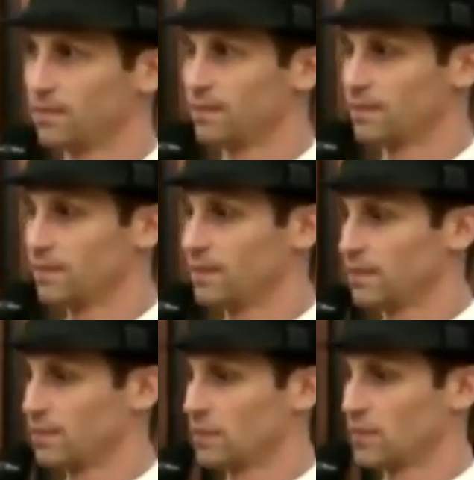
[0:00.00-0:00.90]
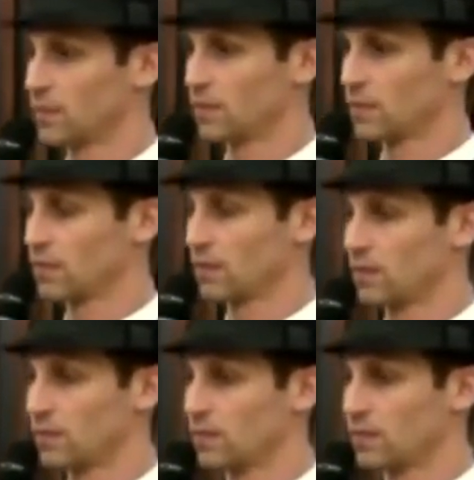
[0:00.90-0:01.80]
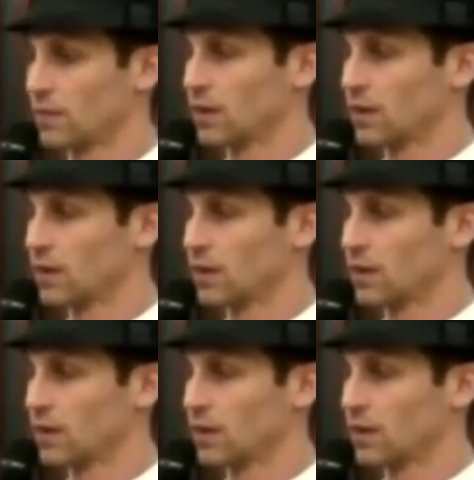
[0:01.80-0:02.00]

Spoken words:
[no speech]